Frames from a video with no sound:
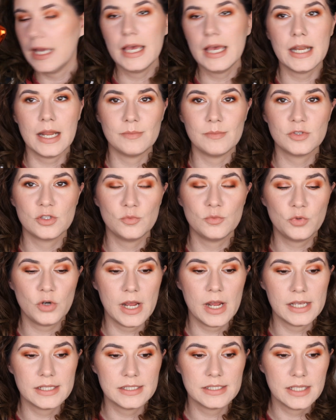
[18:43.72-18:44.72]
and I'm
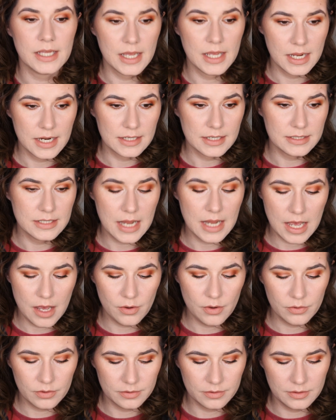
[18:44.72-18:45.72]
surprised.
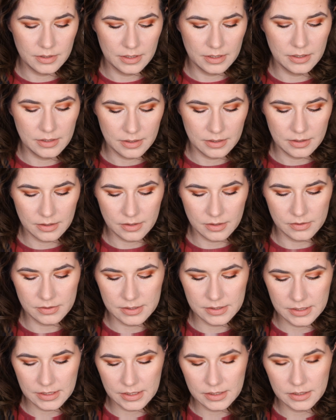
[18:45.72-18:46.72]
Now the
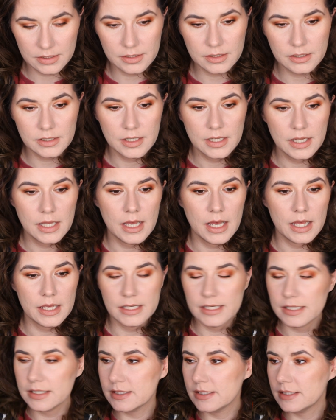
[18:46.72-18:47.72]
concealer
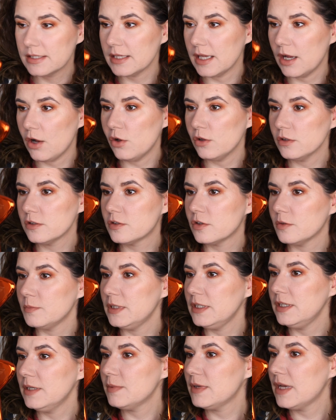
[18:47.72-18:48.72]
is also
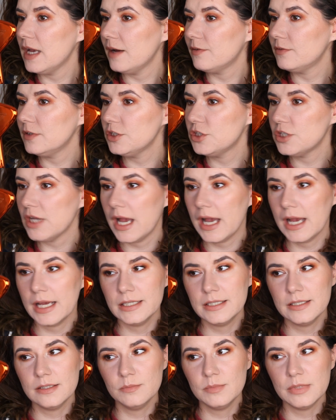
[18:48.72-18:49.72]
medium coverage.
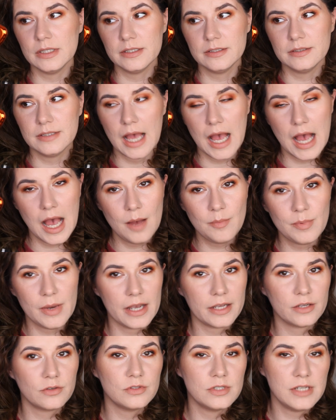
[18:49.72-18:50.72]
I didn't build it up.
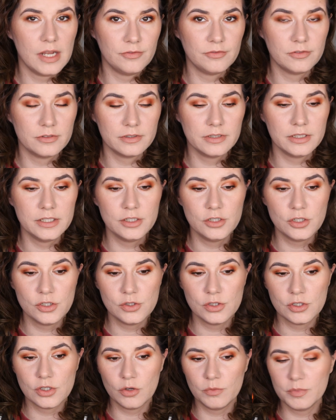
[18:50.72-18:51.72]
I could definitely
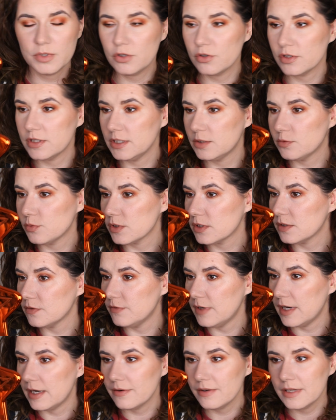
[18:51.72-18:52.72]
do so because it was
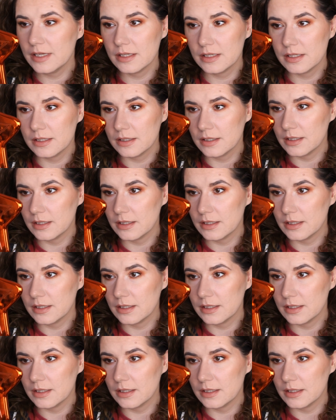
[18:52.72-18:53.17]
very,